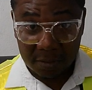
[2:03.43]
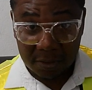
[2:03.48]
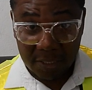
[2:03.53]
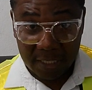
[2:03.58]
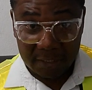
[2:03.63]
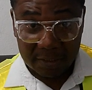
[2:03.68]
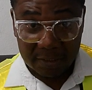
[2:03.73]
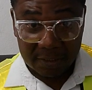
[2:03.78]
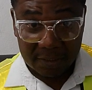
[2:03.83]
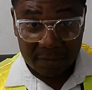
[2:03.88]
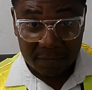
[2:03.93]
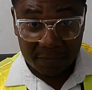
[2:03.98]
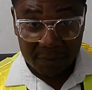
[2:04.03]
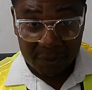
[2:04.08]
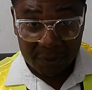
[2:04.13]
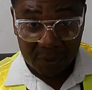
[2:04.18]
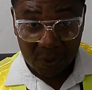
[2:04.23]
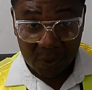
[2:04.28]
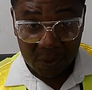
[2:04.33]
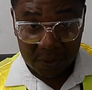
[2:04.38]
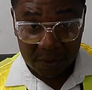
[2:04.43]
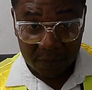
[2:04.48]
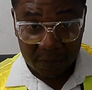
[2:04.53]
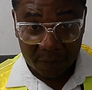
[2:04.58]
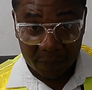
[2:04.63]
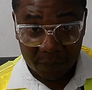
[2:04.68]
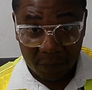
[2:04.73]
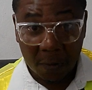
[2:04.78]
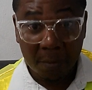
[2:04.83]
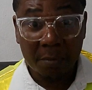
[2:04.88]
that is resulting
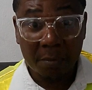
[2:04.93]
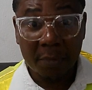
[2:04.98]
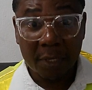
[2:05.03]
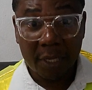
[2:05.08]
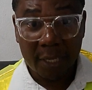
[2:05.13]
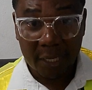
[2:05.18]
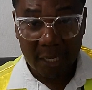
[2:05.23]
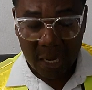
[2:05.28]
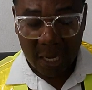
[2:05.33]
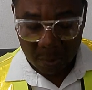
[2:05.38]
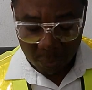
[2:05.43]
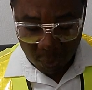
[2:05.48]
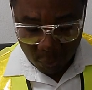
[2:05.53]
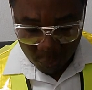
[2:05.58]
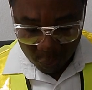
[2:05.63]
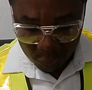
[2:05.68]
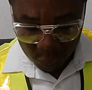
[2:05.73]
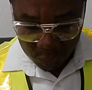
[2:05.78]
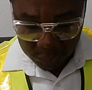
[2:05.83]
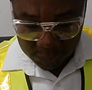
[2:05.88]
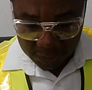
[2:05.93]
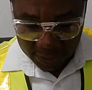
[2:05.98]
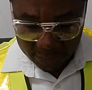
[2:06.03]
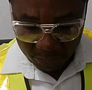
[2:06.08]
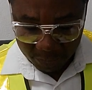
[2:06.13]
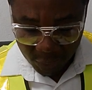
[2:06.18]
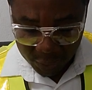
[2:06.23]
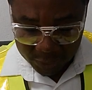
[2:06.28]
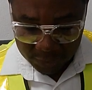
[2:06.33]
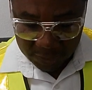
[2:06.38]
from a carbon monoxide
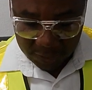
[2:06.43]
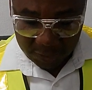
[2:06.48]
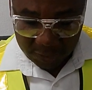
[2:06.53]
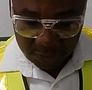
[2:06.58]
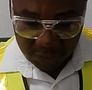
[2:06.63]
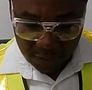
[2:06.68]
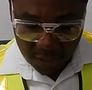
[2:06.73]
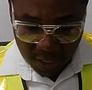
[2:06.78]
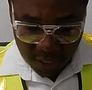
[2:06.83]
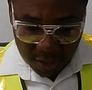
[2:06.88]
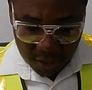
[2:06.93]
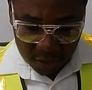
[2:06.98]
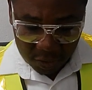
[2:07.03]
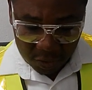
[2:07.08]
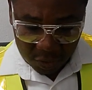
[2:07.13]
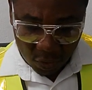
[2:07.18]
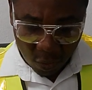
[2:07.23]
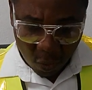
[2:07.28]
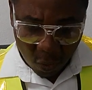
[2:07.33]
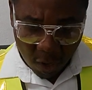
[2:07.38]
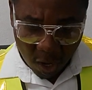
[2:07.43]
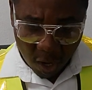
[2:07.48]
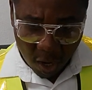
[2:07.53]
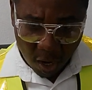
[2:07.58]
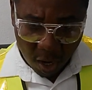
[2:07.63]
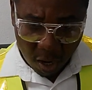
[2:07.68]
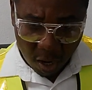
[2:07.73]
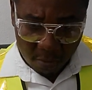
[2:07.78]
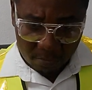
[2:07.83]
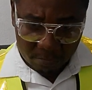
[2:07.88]
poisoning. So
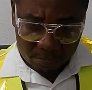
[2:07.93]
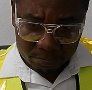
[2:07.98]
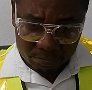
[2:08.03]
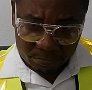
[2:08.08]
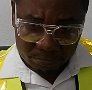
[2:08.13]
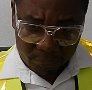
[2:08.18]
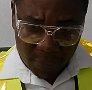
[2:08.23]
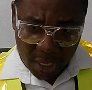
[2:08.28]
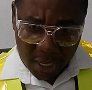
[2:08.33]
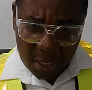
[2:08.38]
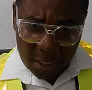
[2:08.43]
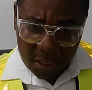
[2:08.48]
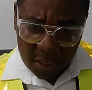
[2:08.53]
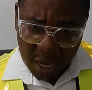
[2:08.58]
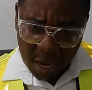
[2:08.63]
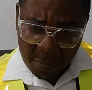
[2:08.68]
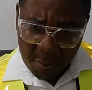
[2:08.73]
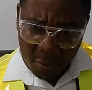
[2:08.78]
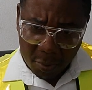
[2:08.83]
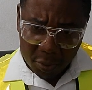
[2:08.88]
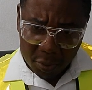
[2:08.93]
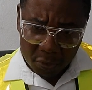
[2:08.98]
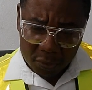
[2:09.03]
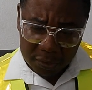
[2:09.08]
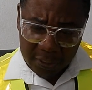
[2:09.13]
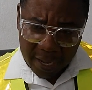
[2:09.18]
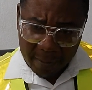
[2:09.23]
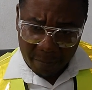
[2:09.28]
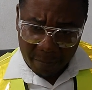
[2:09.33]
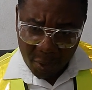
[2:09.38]
carbon
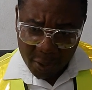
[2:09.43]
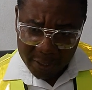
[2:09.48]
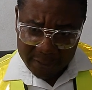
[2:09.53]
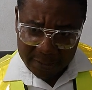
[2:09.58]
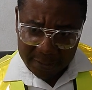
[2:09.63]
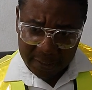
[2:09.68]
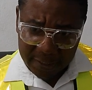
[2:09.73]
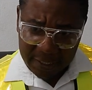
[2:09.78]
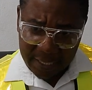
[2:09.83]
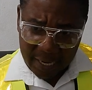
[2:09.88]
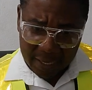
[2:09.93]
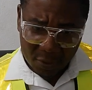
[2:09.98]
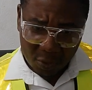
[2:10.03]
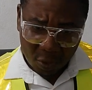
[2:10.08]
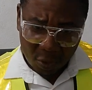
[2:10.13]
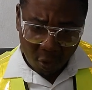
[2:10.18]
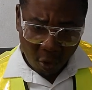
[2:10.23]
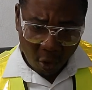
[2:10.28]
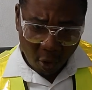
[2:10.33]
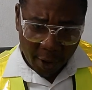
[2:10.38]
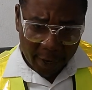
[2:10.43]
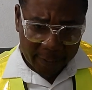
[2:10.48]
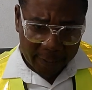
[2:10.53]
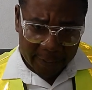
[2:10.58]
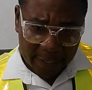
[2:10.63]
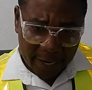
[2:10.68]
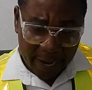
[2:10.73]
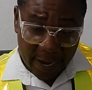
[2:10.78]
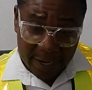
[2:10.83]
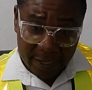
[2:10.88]
monoxide poisoning can occur in
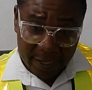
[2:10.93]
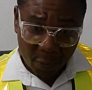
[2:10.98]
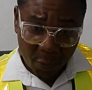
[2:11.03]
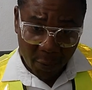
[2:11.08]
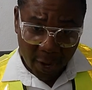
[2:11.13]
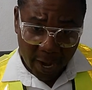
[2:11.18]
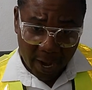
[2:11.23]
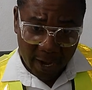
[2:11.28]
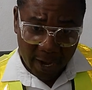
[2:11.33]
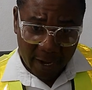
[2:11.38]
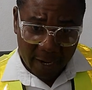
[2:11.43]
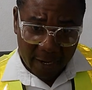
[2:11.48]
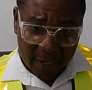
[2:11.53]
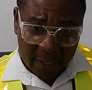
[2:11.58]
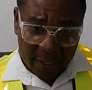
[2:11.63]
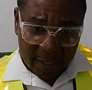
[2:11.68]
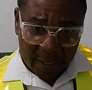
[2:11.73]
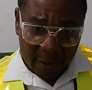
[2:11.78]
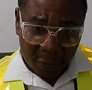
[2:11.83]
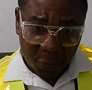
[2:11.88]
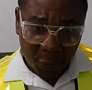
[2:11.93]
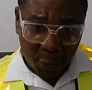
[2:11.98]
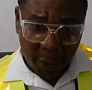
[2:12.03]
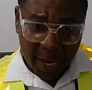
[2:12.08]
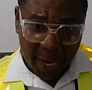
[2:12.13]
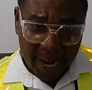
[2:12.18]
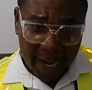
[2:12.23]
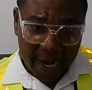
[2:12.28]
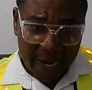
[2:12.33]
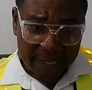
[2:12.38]
anywhere
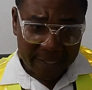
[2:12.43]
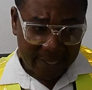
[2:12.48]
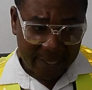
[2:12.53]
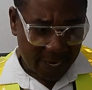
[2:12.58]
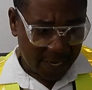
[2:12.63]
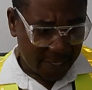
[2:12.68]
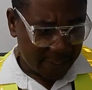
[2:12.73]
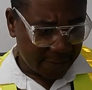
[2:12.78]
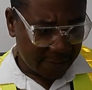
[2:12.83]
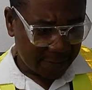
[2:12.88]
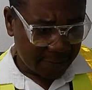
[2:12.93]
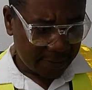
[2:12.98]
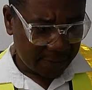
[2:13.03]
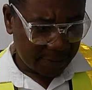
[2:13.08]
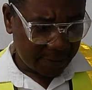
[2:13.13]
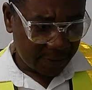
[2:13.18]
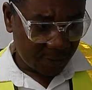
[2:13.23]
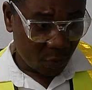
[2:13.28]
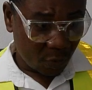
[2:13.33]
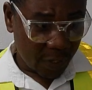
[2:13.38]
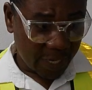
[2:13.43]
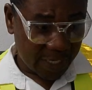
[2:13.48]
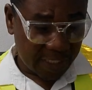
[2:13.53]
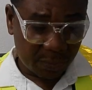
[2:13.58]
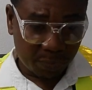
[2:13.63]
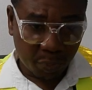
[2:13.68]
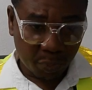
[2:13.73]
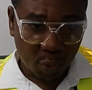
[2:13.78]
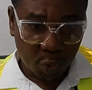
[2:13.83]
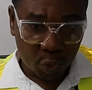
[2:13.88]
where there is,
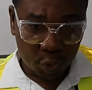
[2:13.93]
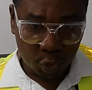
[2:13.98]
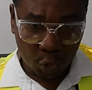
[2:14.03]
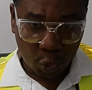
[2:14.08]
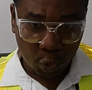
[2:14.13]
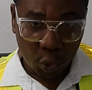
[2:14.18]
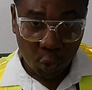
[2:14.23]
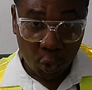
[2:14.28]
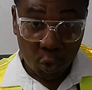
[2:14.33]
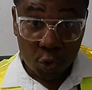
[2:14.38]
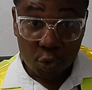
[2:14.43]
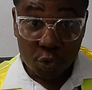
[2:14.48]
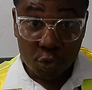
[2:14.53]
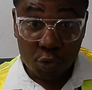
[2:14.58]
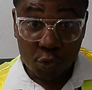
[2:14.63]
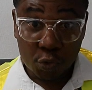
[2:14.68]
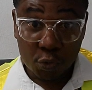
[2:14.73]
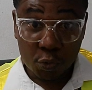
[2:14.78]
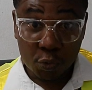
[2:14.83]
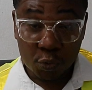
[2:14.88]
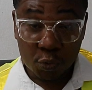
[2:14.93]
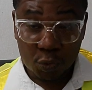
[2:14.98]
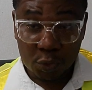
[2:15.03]
exposure to,